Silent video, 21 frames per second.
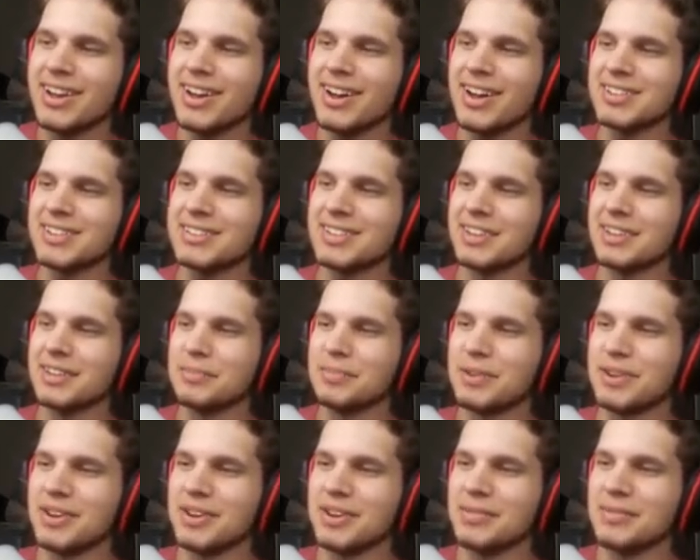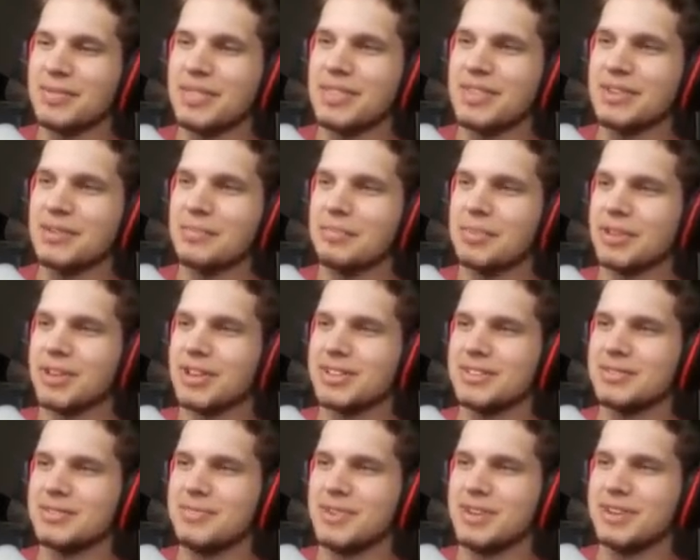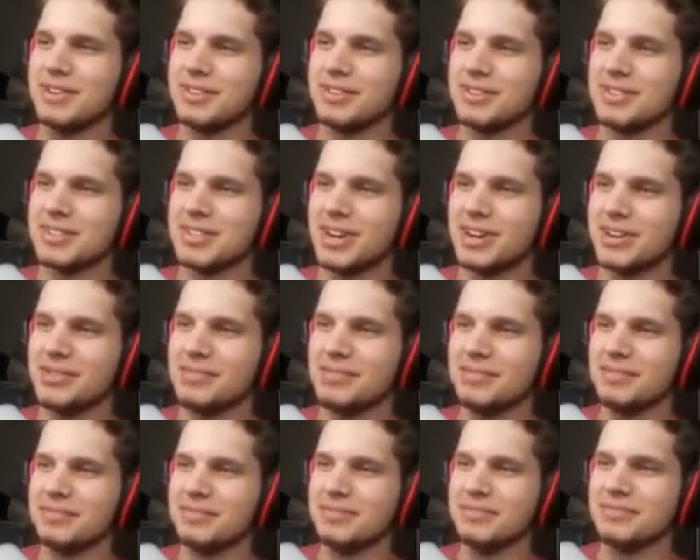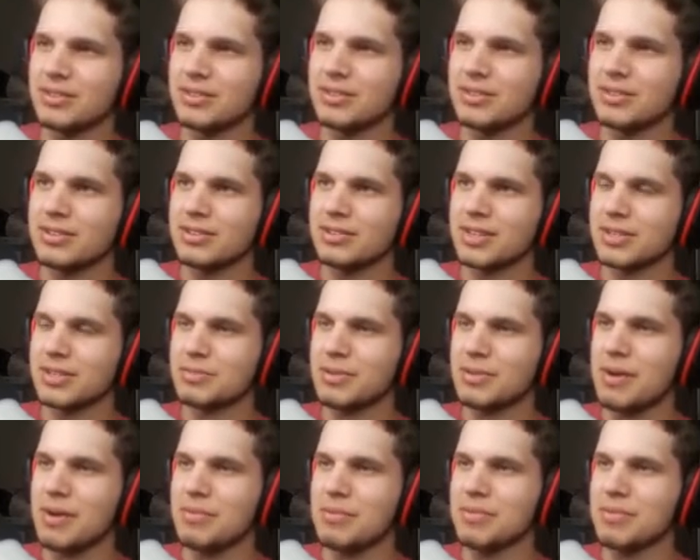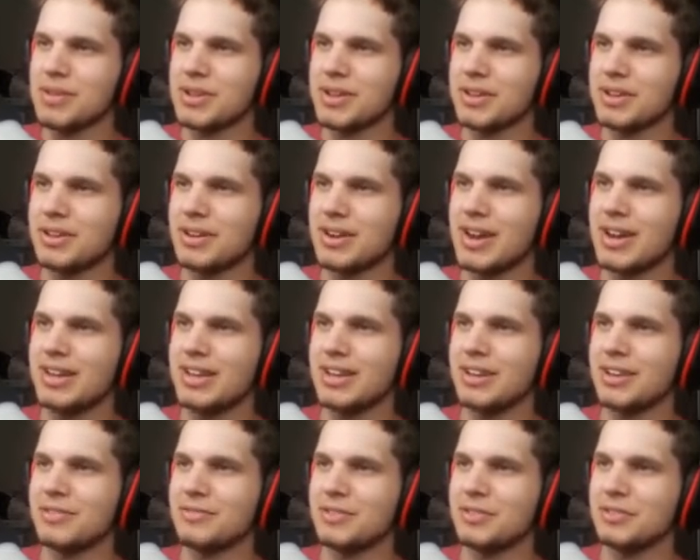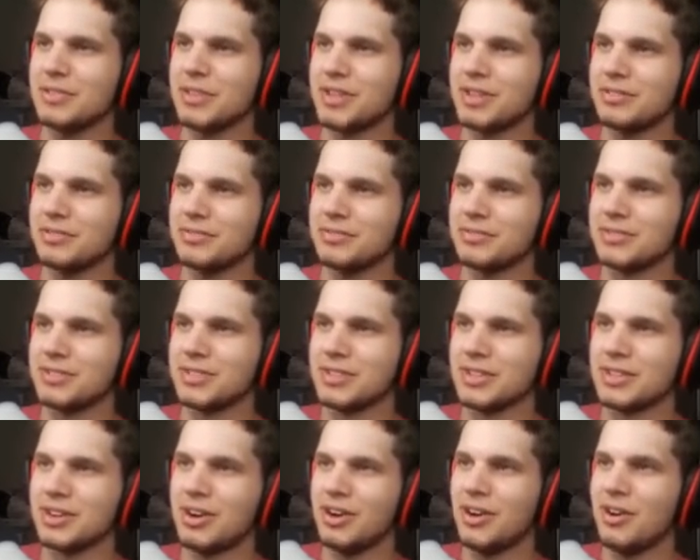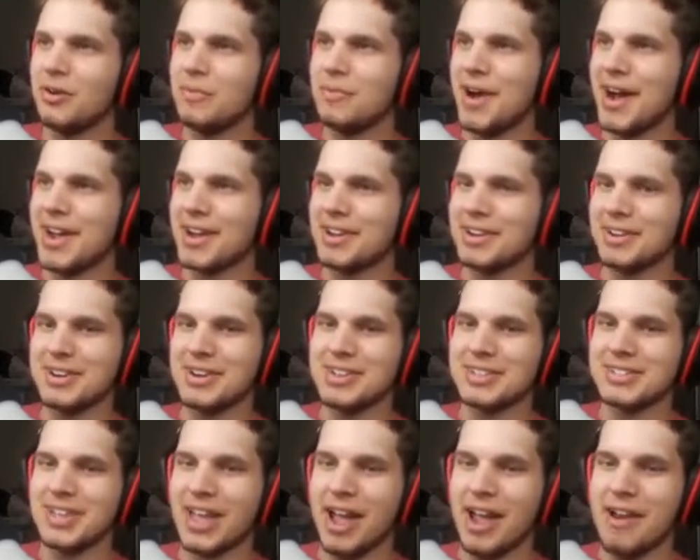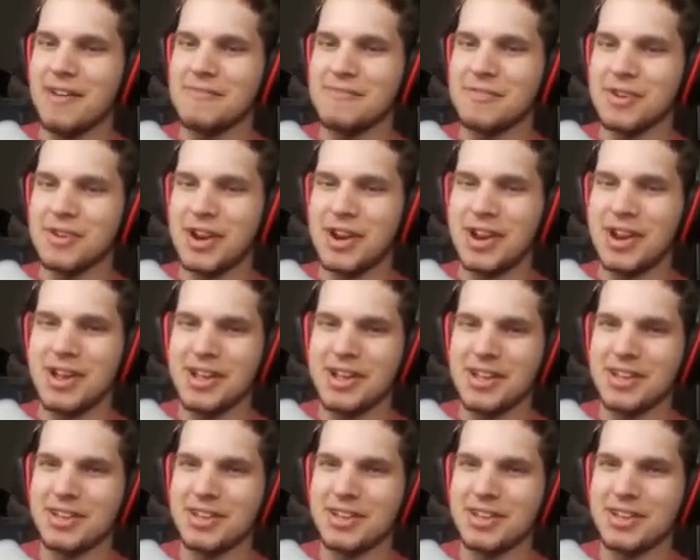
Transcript: I teleported him and then a blaze immediately shot him. That's probably a good idea if you leave. Oh my goodness, every